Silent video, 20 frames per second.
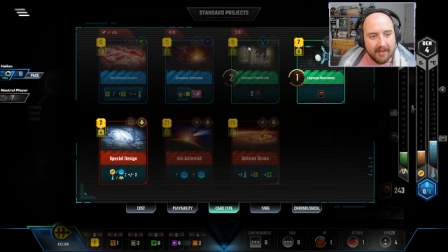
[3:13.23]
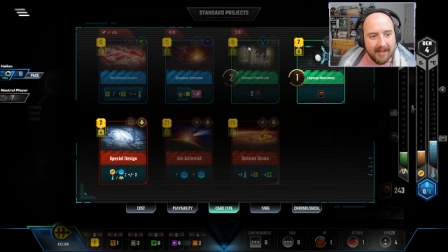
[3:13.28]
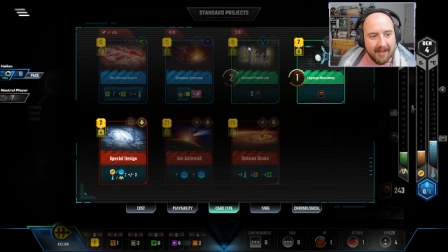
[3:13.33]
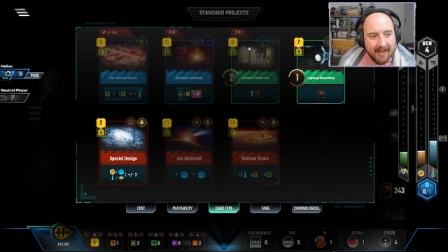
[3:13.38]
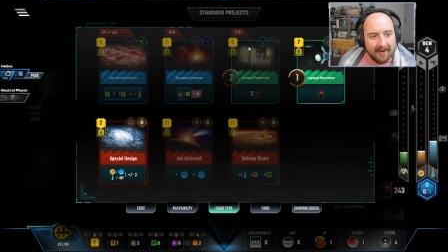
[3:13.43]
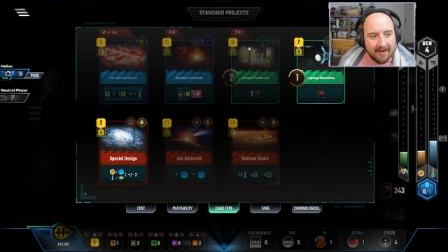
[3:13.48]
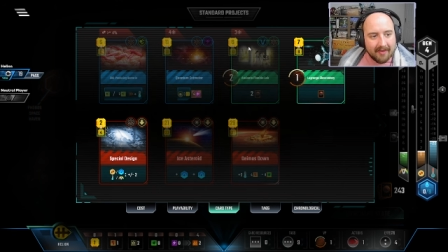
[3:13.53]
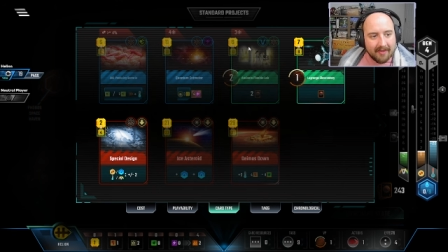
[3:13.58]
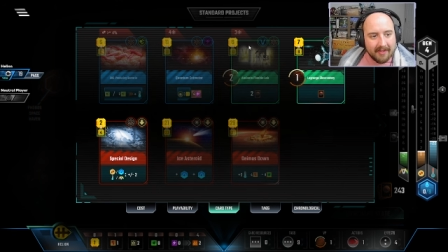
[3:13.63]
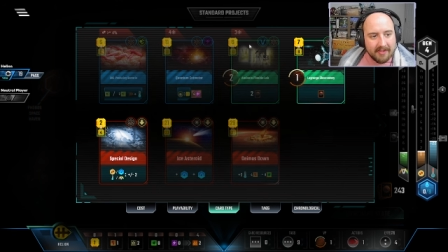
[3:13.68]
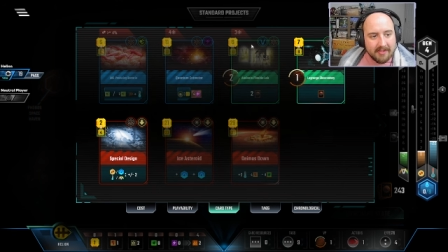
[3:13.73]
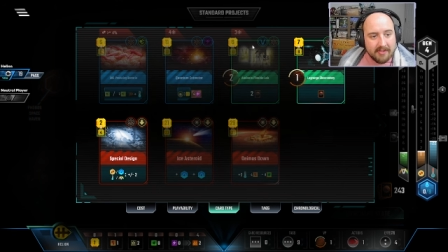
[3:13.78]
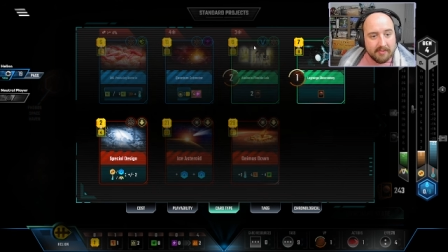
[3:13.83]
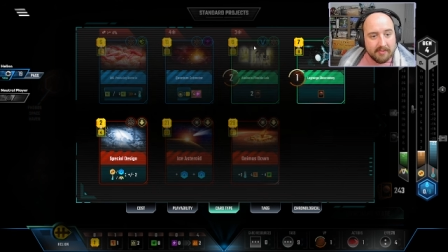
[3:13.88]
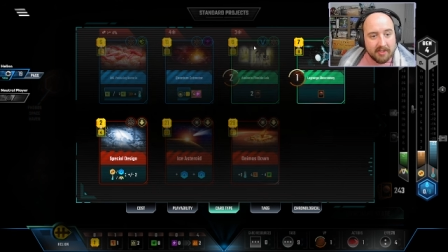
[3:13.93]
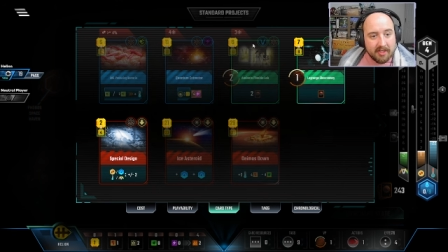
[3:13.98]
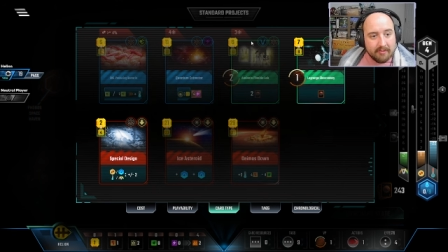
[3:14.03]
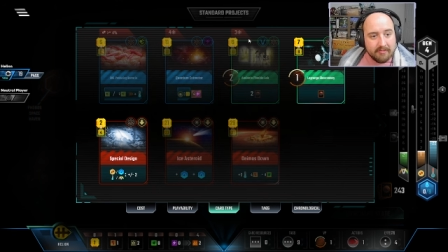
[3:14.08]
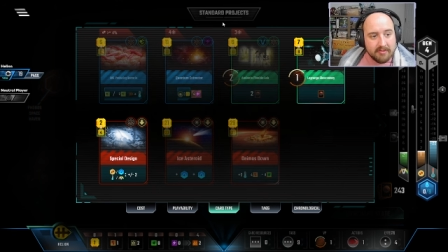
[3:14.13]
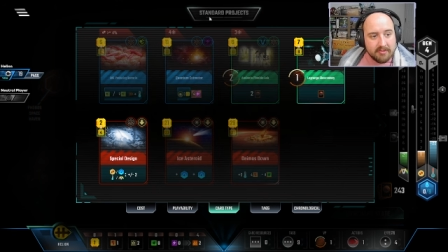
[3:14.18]
Atalanta
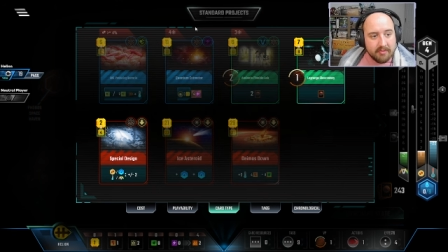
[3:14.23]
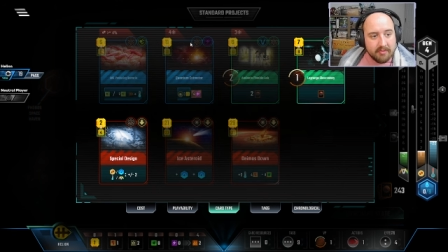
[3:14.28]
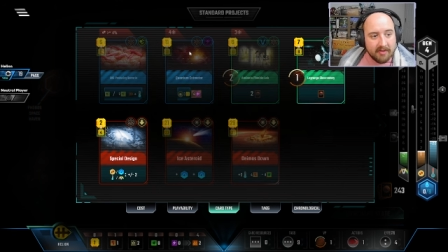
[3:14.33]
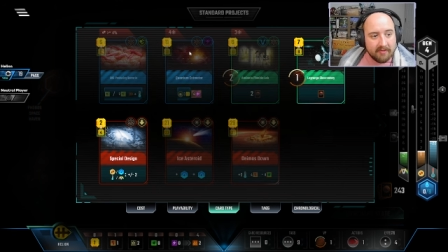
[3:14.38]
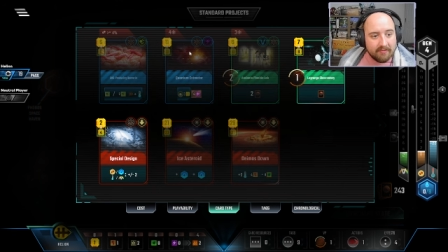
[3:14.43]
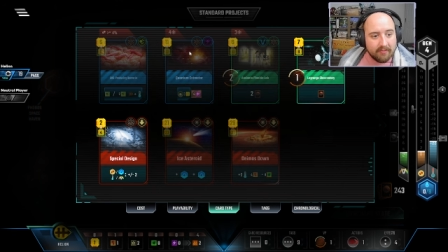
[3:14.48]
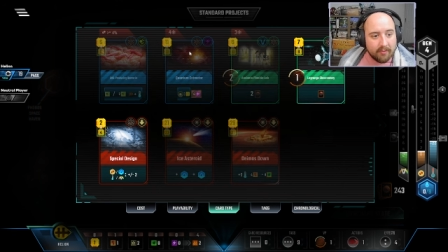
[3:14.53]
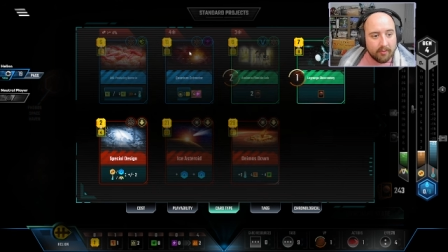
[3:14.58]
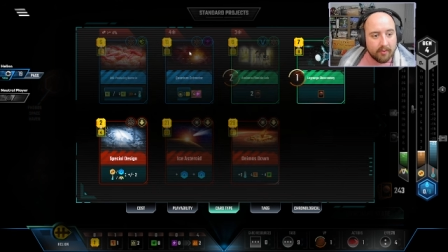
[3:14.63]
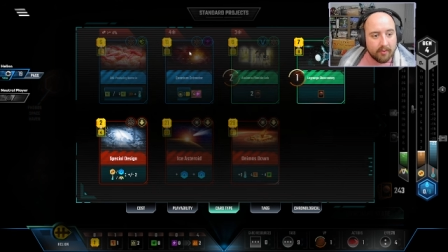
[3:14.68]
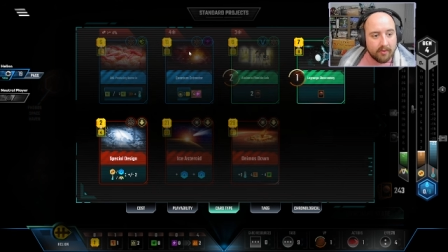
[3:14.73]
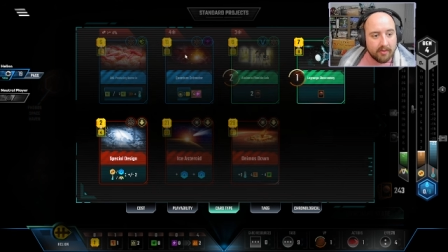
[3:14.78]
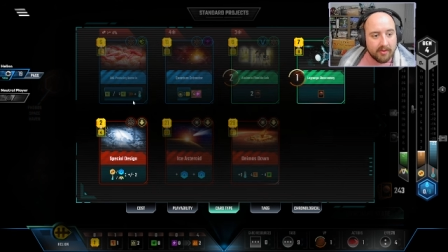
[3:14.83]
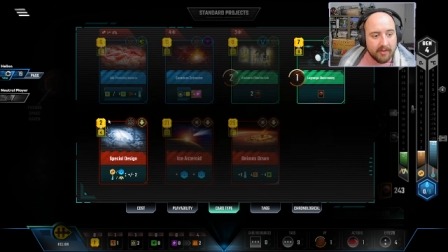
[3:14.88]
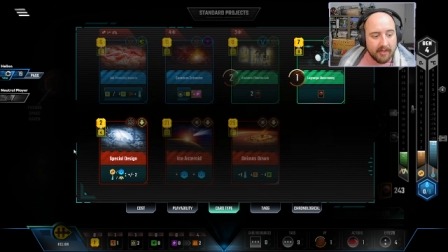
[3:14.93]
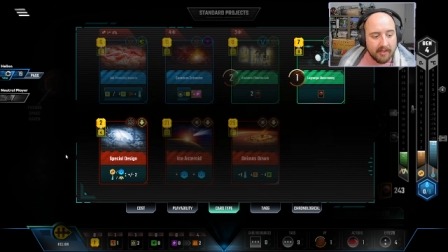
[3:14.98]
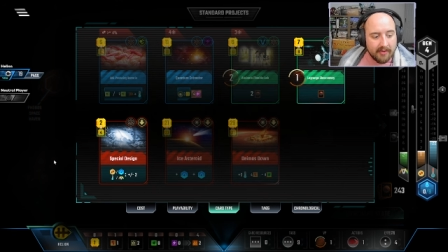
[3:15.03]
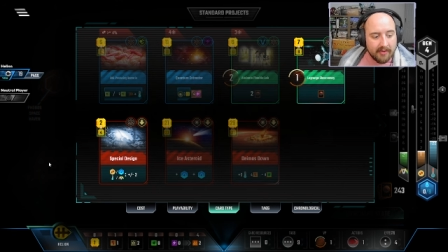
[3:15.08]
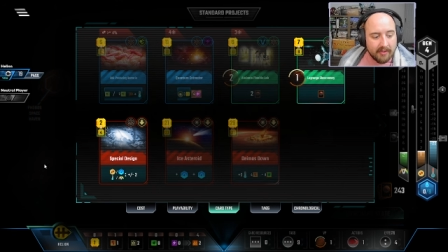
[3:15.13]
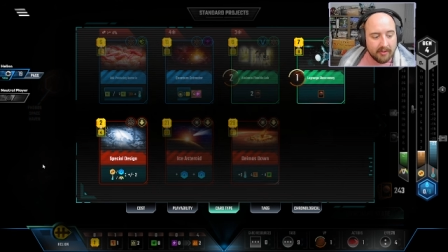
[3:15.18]
becomes my fourth,
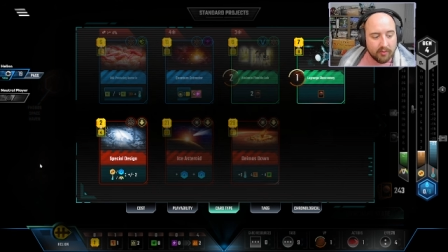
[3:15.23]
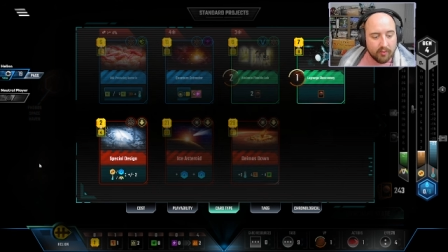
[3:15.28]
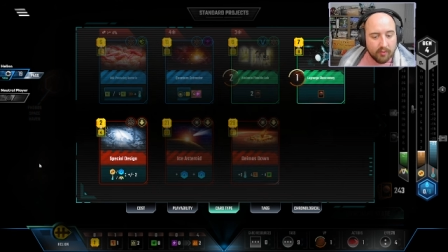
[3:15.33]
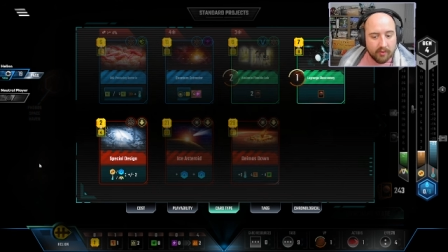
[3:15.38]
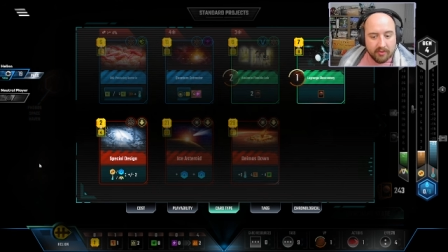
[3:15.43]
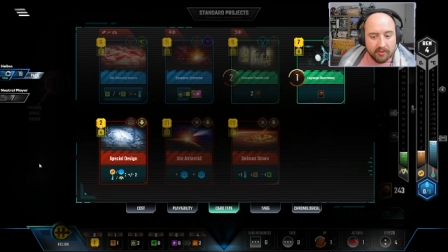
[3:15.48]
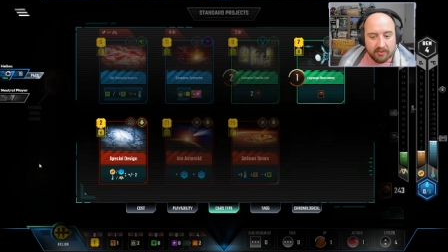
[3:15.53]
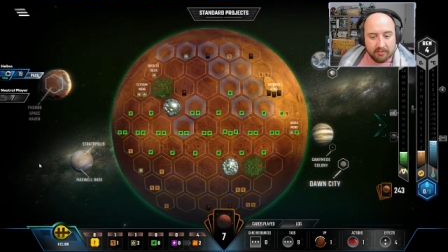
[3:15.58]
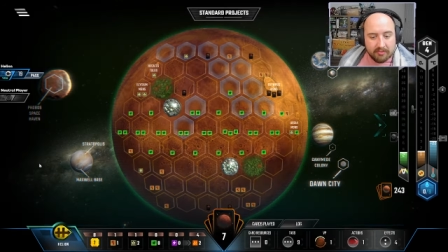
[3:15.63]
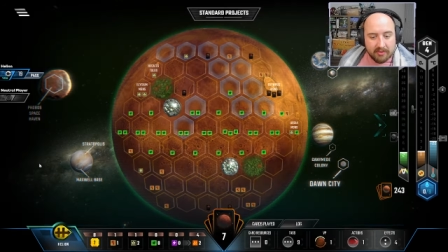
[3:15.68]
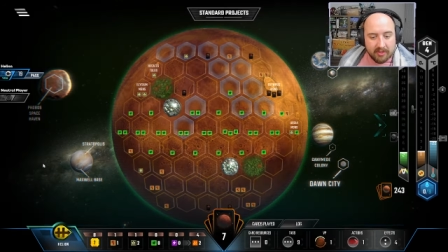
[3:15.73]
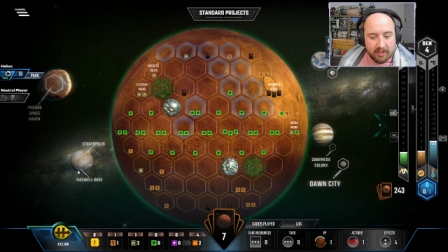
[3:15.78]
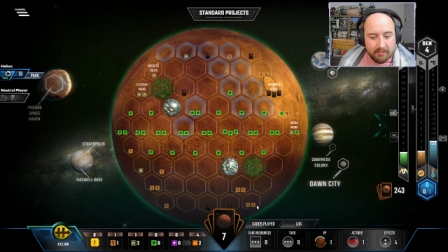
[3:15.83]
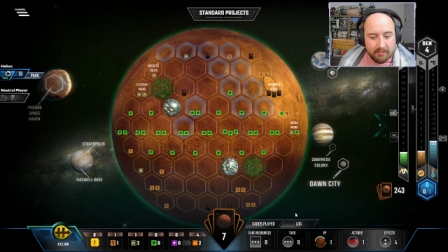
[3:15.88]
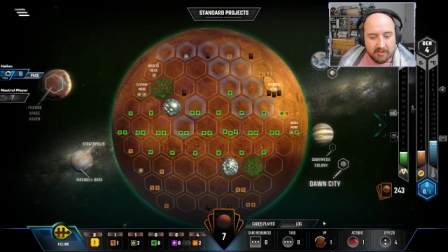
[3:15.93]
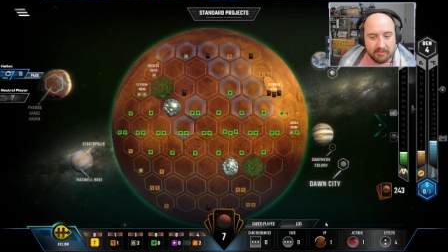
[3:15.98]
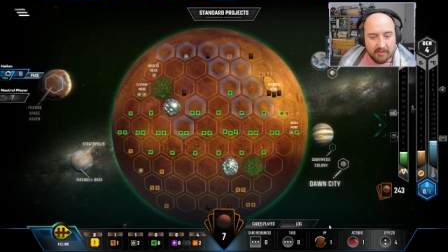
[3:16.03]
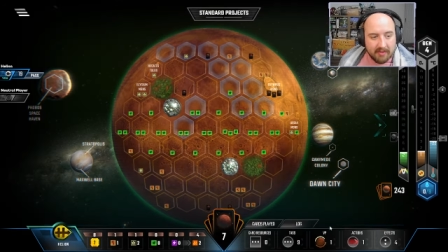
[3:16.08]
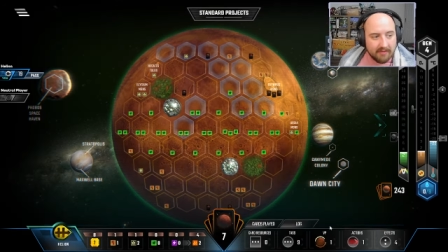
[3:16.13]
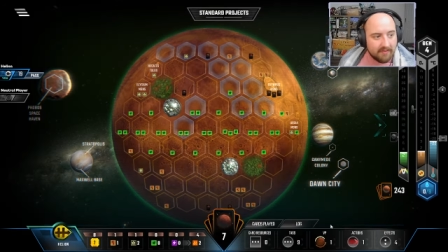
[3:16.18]
and then quantum
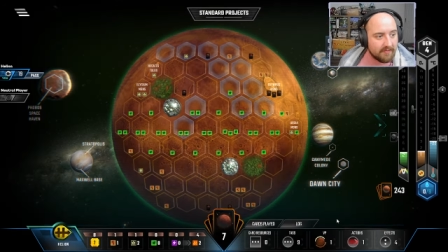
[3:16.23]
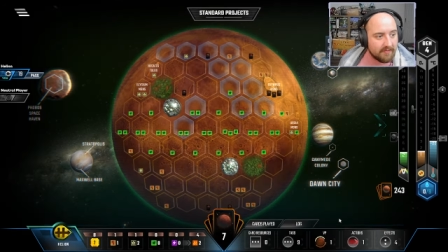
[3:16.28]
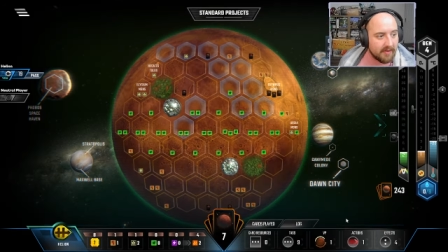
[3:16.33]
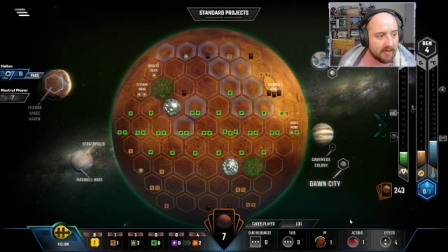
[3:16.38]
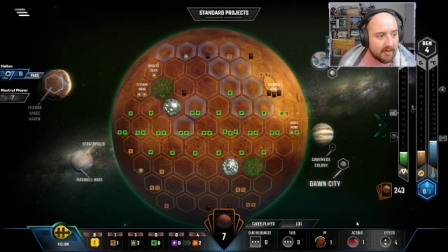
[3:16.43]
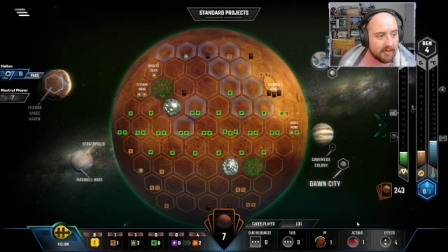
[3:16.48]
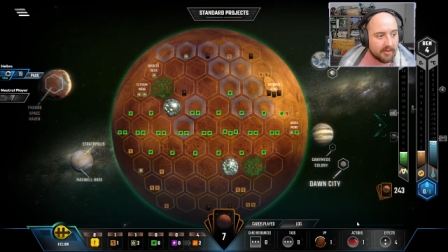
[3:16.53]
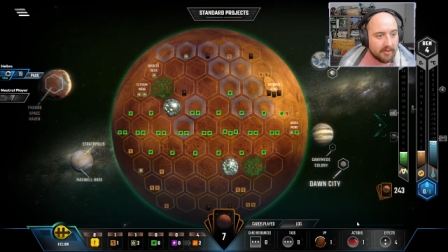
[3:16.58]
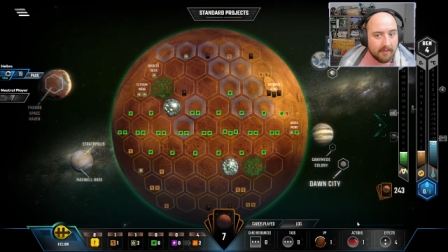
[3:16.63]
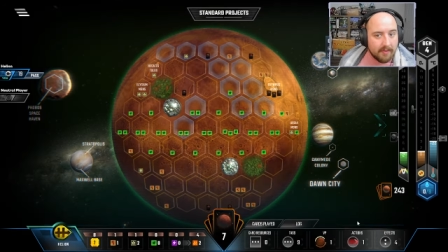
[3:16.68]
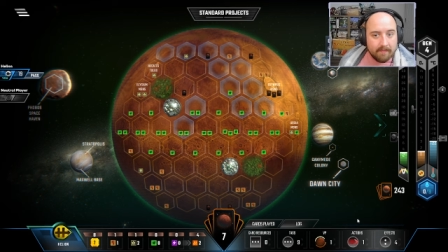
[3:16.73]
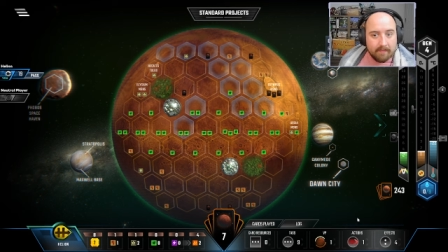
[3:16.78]
becomes my fifth.